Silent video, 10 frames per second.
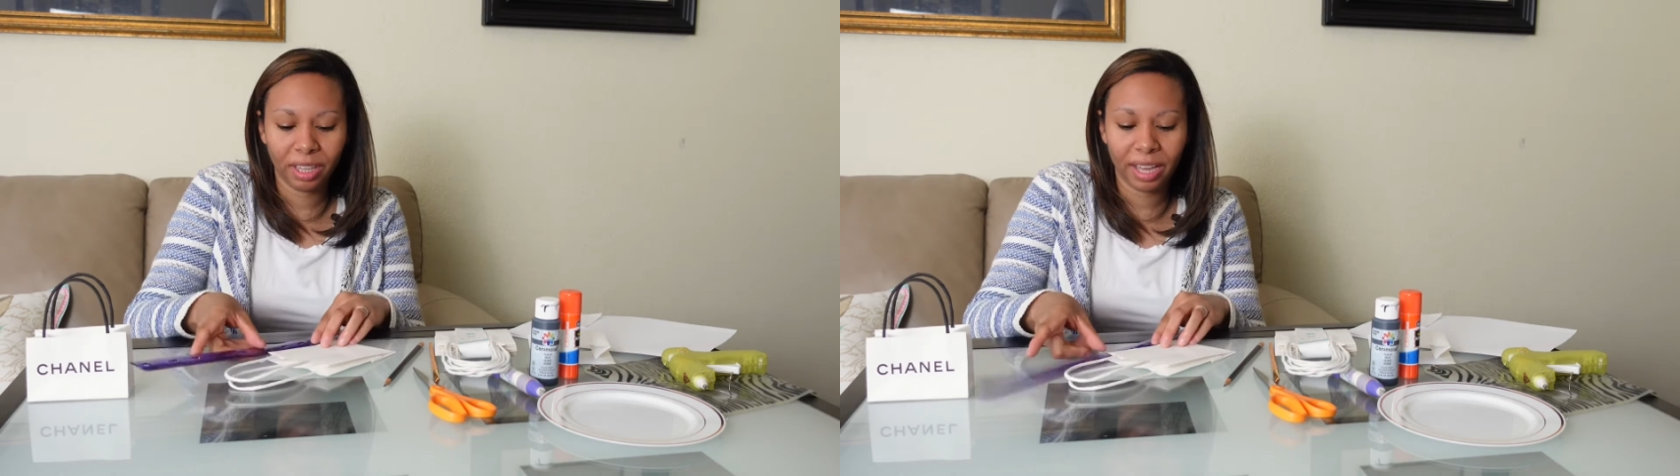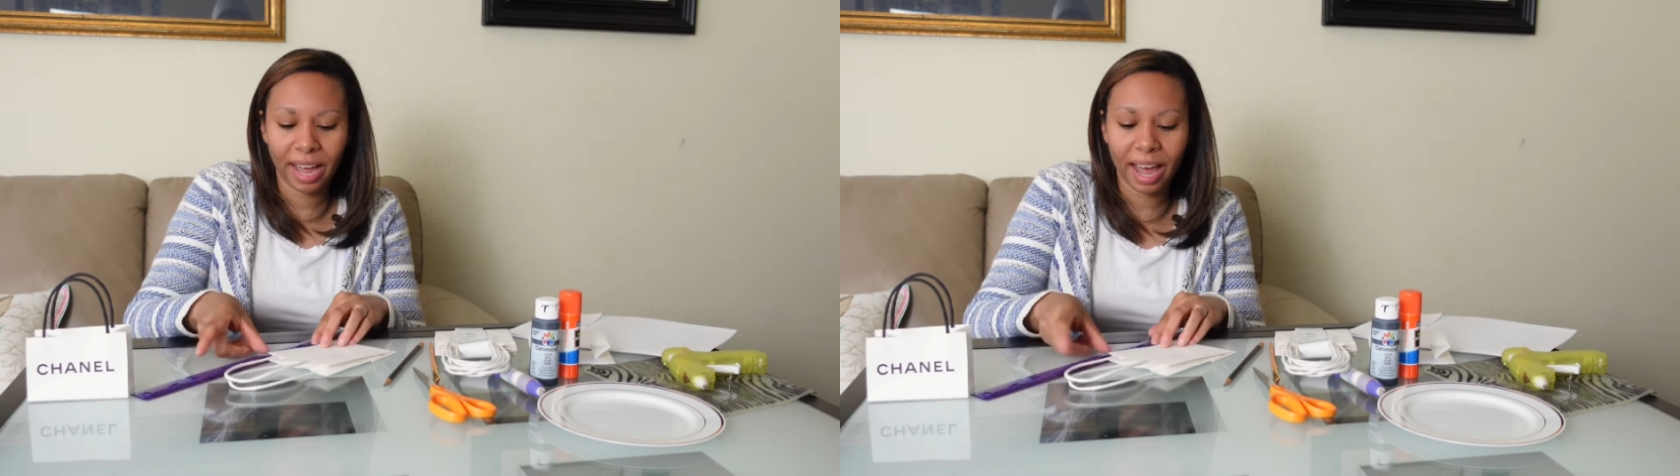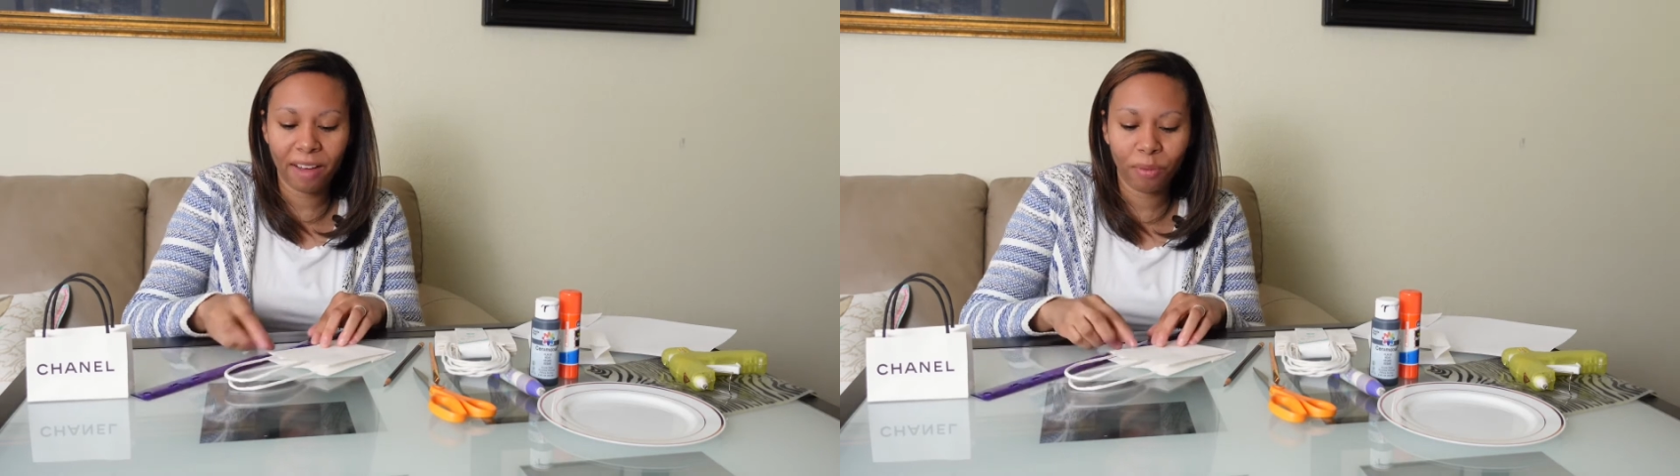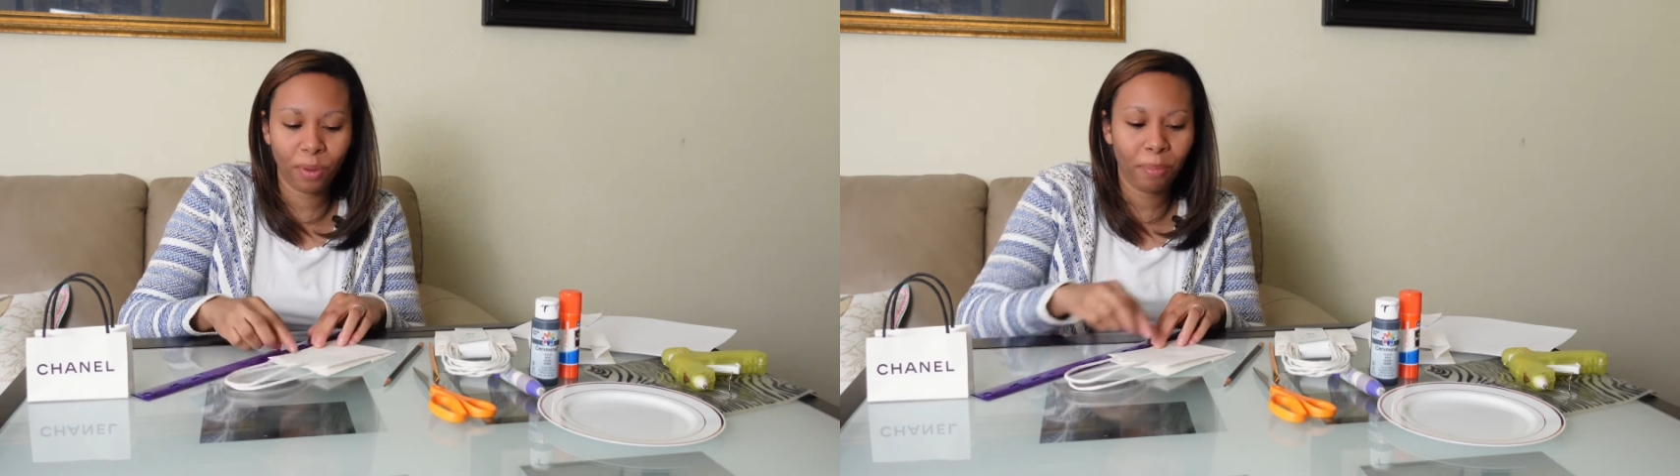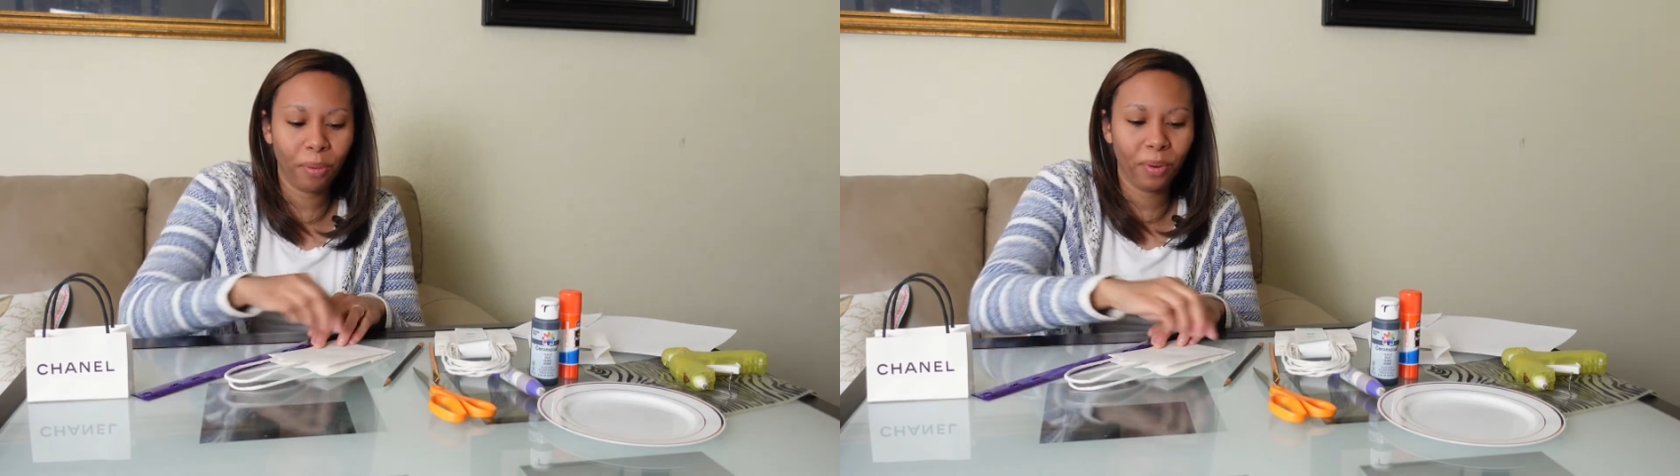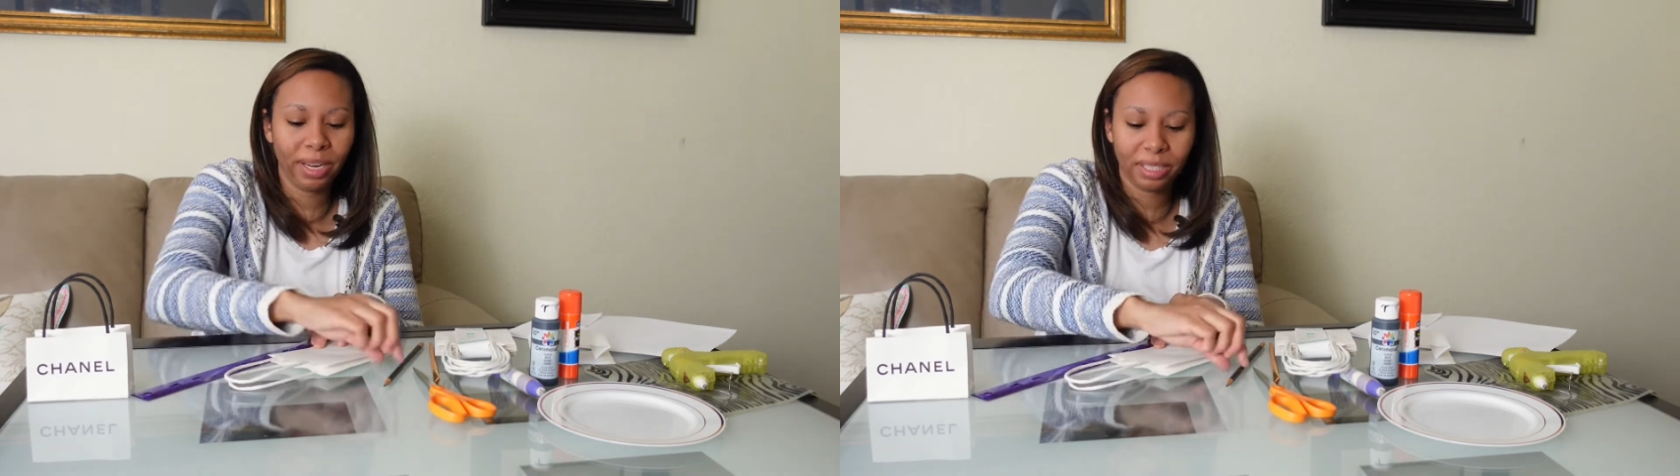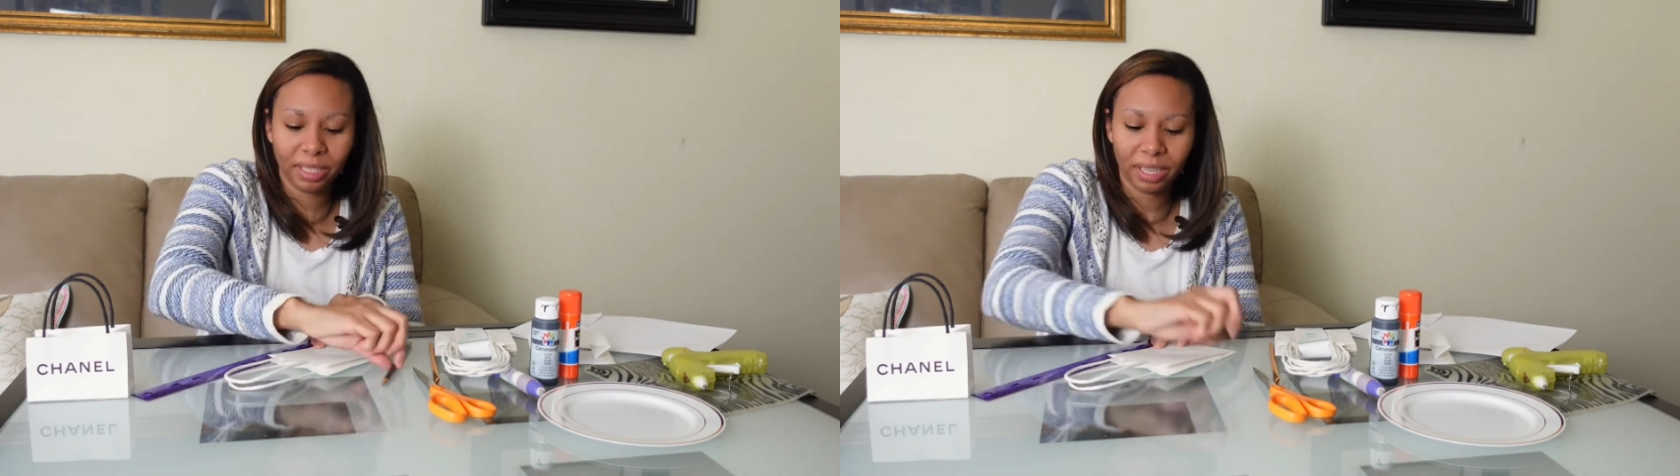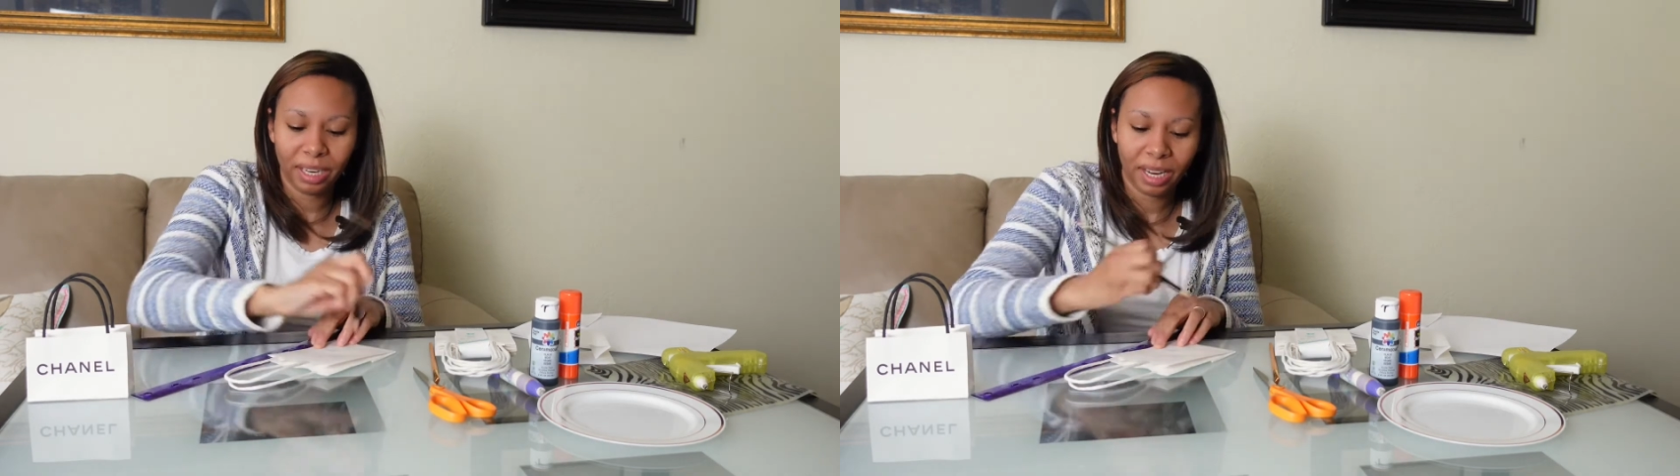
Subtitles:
the halfway point